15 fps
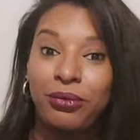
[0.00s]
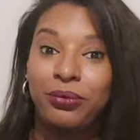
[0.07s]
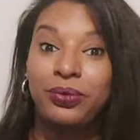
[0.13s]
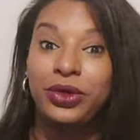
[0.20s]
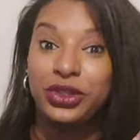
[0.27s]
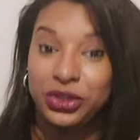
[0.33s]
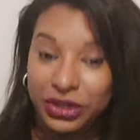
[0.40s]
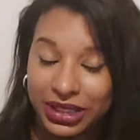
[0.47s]

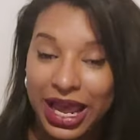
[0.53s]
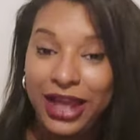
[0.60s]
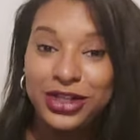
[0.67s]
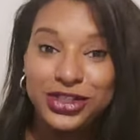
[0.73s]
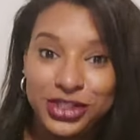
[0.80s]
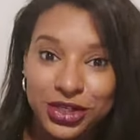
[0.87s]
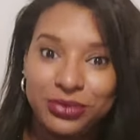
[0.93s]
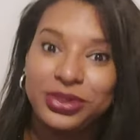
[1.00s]
what you
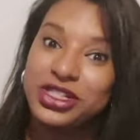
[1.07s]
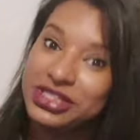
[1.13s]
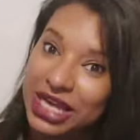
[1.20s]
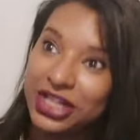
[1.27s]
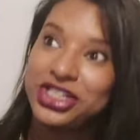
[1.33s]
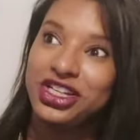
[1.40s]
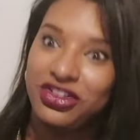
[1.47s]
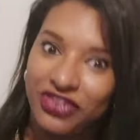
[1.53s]
can do, which is
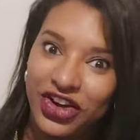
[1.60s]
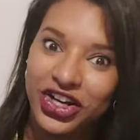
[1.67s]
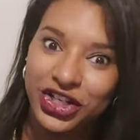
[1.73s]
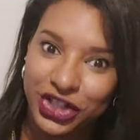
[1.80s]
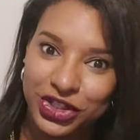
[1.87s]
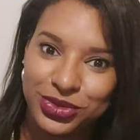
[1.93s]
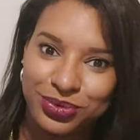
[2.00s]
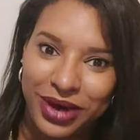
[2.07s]
actually a very
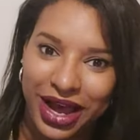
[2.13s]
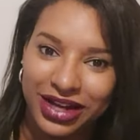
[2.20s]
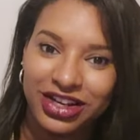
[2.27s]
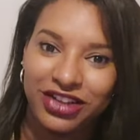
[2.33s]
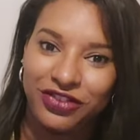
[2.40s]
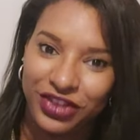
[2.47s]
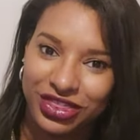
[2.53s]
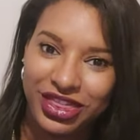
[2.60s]
good one
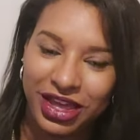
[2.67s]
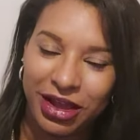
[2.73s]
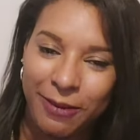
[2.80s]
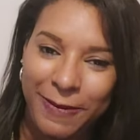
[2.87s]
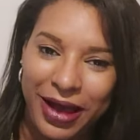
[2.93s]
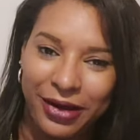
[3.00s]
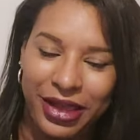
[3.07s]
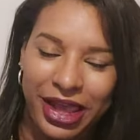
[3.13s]
if you think
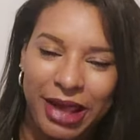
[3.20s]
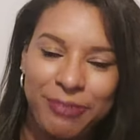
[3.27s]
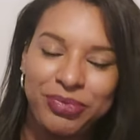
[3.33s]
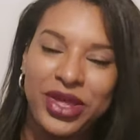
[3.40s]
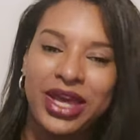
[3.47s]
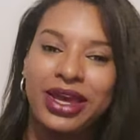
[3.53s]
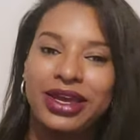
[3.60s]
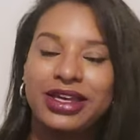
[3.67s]
about it,
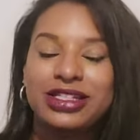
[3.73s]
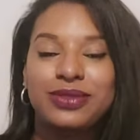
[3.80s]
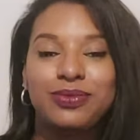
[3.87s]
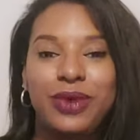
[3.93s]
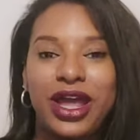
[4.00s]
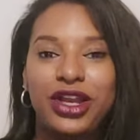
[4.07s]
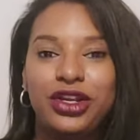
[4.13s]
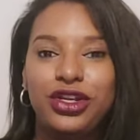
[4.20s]
is
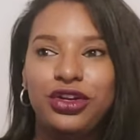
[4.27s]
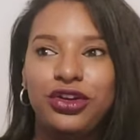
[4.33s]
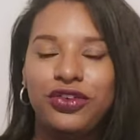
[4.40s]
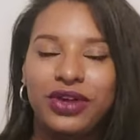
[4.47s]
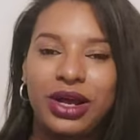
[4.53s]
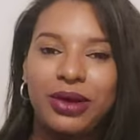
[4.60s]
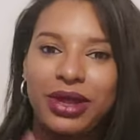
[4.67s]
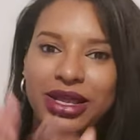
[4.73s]
when
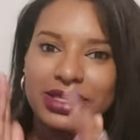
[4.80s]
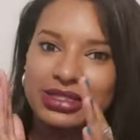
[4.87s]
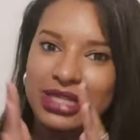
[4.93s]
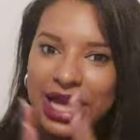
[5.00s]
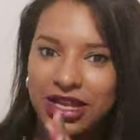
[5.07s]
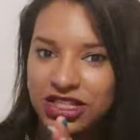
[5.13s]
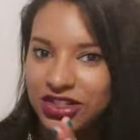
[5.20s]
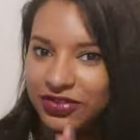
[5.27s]
it's the
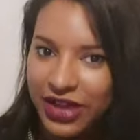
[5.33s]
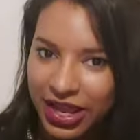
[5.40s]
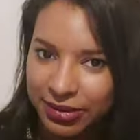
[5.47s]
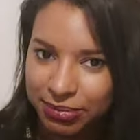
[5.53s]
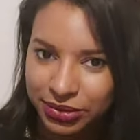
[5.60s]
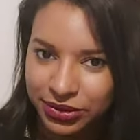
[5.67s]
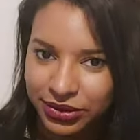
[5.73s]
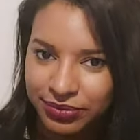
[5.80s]
end of
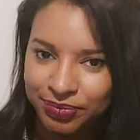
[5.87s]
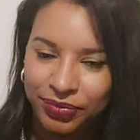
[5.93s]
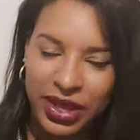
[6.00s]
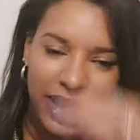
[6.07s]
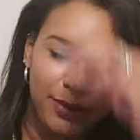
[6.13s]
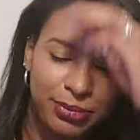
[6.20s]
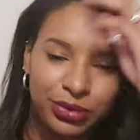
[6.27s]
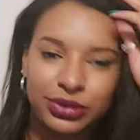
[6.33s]
April
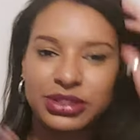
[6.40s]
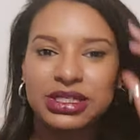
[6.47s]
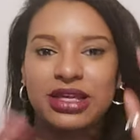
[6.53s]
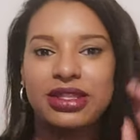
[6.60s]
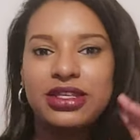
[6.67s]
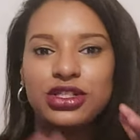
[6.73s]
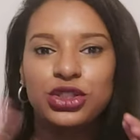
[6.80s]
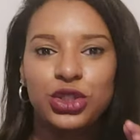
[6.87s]

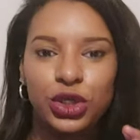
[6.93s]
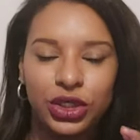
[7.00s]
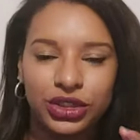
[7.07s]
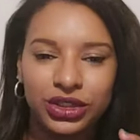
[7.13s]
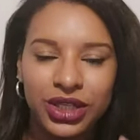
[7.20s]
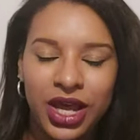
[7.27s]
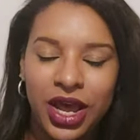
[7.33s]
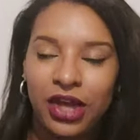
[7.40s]
6th is
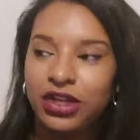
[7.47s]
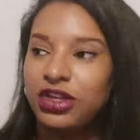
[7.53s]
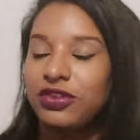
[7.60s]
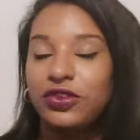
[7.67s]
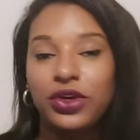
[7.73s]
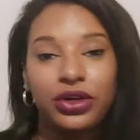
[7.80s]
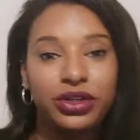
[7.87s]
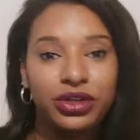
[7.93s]
gone,
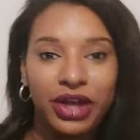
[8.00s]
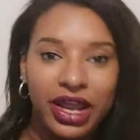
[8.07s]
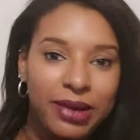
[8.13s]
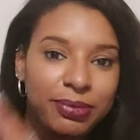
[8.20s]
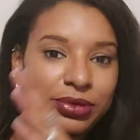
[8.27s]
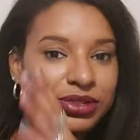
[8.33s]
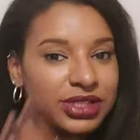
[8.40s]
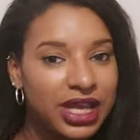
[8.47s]
you've got your
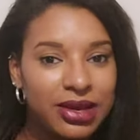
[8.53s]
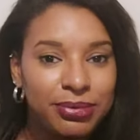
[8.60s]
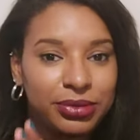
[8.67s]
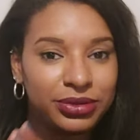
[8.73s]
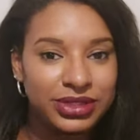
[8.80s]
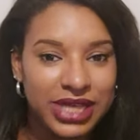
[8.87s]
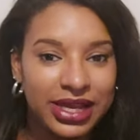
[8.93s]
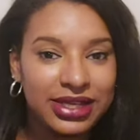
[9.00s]
April to
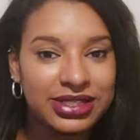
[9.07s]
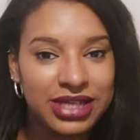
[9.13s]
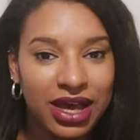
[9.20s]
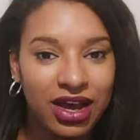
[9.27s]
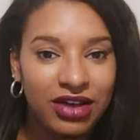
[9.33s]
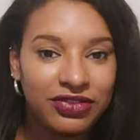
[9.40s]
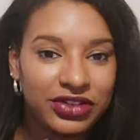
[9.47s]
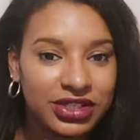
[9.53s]
April
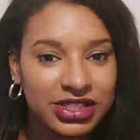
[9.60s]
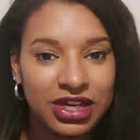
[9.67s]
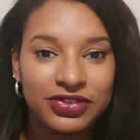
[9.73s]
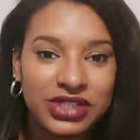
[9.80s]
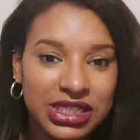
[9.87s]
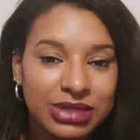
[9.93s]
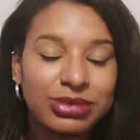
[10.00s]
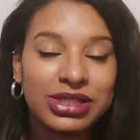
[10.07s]
data for the
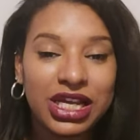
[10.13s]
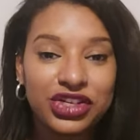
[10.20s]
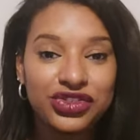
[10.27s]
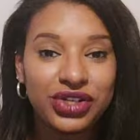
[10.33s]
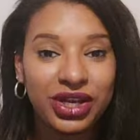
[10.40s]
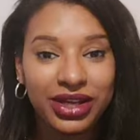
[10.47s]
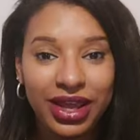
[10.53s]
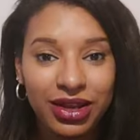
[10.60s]
self-assessment
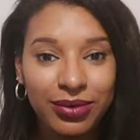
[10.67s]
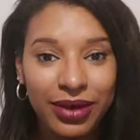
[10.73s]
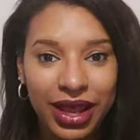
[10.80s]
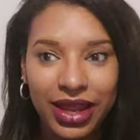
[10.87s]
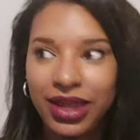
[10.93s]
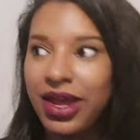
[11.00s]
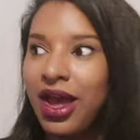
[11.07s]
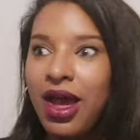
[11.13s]
tax return
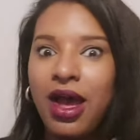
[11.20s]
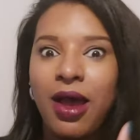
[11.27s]
anyway.